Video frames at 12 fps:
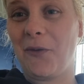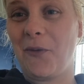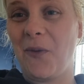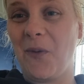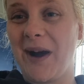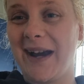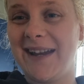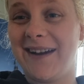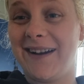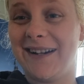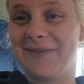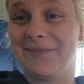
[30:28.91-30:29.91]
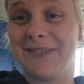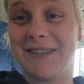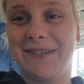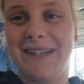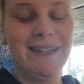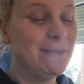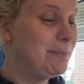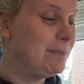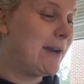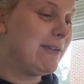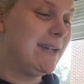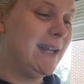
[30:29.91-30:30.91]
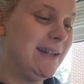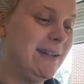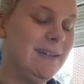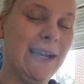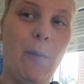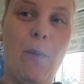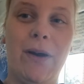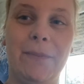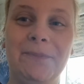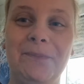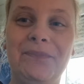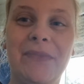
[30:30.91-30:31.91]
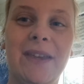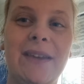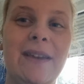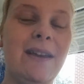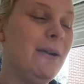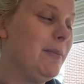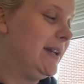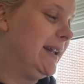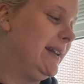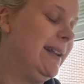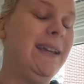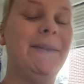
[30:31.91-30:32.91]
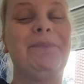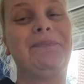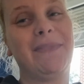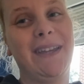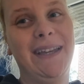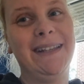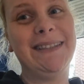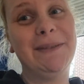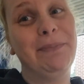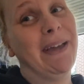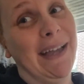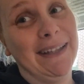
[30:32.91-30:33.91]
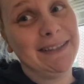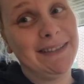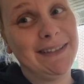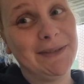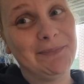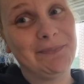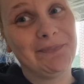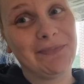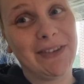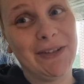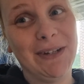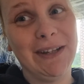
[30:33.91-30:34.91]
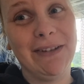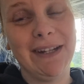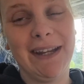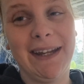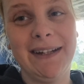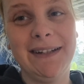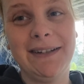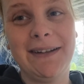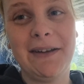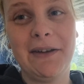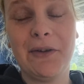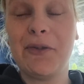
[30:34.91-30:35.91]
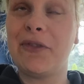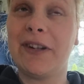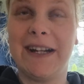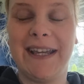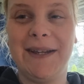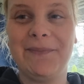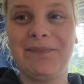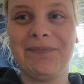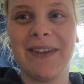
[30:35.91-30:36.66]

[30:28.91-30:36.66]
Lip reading: why not? So we marinated that one, but it's the best to leave it in for a day.